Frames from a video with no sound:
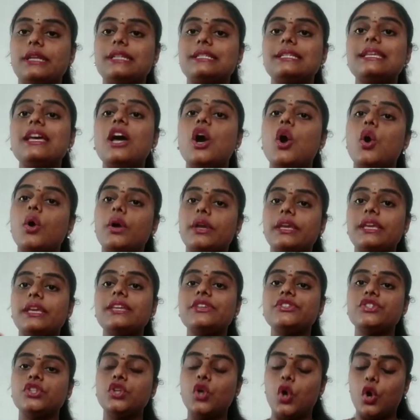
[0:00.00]
He
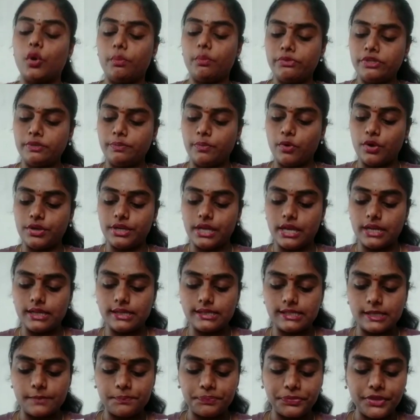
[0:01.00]
is an
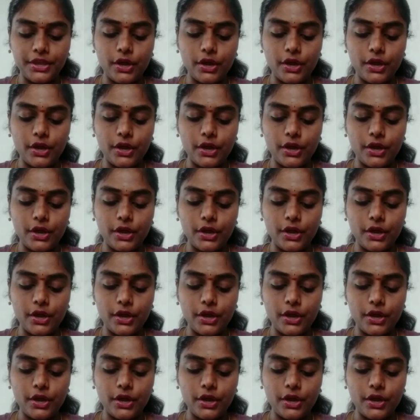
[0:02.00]
omnipotent.